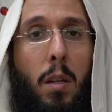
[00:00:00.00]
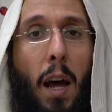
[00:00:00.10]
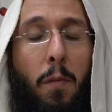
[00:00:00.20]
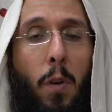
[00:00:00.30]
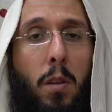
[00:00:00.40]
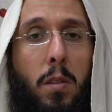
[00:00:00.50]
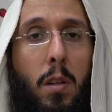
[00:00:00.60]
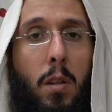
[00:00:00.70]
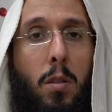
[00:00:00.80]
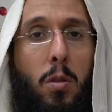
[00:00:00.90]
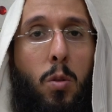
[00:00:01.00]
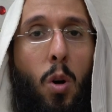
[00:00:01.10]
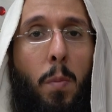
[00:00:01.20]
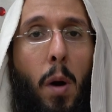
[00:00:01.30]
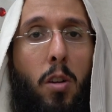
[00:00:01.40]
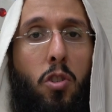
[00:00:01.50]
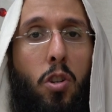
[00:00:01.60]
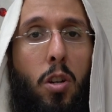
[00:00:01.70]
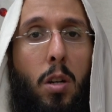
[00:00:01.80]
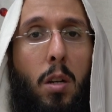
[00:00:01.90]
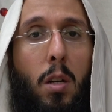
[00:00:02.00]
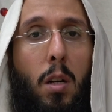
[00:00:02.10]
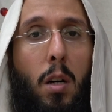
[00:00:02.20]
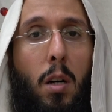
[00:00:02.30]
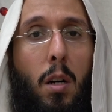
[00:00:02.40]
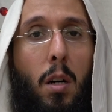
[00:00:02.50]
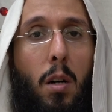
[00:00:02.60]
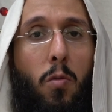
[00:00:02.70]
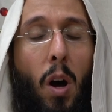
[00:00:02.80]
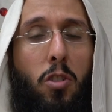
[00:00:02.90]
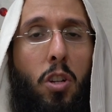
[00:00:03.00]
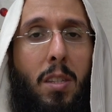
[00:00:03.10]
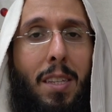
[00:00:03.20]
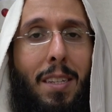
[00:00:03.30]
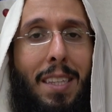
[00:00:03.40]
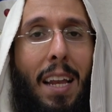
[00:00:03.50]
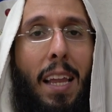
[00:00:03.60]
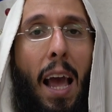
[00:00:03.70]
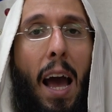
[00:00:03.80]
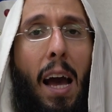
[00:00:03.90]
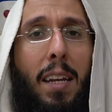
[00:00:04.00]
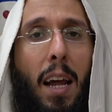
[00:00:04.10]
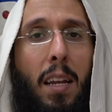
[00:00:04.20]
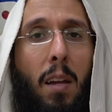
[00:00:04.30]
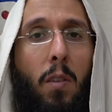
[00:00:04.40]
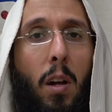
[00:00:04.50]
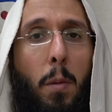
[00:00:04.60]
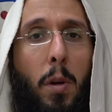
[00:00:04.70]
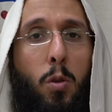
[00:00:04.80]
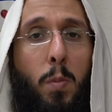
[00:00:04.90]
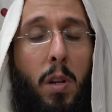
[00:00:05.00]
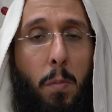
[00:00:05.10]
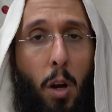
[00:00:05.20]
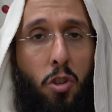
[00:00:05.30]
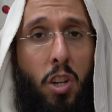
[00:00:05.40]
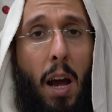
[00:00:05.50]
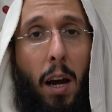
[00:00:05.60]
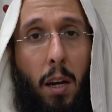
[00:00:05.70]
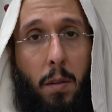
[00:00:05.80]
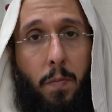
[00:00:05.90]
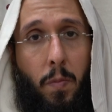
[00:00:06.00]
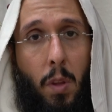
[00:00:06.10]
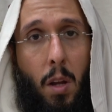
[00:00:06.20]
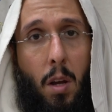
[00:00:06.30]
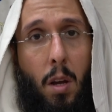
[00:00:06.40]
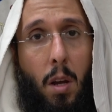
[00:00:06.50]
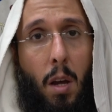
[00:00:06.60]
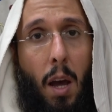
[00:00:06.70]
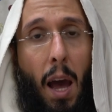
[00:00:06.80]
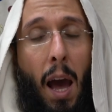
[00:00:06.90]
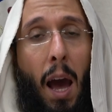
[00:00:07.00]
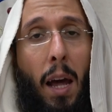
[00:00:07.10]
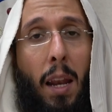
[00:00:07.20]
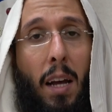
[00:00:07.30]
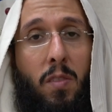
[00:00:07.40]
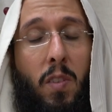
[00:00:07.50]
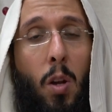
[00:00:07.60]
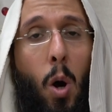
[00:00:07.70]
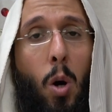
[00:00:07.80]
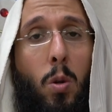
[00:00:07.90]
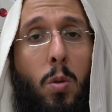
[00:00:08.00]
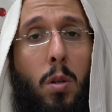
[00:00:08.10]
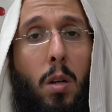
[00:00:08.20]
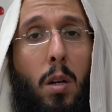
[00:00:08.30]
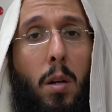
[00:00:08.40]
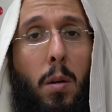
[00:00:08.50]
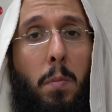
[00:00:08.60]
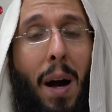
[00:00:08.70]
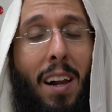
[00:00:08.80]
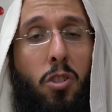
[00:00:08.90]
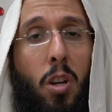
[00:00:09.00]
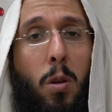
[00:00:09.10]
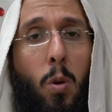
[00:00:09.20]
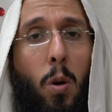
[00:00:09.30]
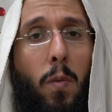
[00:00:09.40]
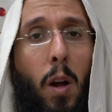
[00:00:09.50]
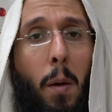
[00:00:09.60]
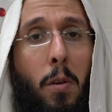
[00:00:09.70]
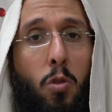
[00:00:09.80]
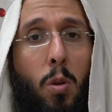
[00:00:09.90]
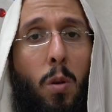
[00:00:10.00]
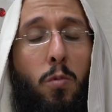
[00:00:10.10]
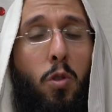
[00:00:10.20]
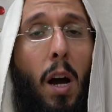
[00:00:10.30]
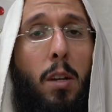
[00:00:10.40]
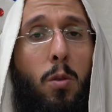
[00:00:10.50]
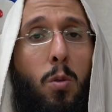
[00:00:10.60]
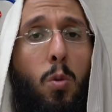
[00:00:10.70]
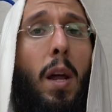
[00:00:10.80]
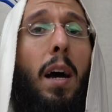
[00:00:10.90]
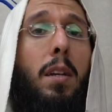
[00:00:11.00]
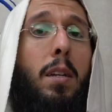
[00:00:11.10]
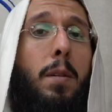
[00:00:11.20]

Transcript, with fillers: That was so much righteousness that they had that they were able to bring Mashiach. And as we know, the Baal Shem Tov Alam Shalom tried to do that,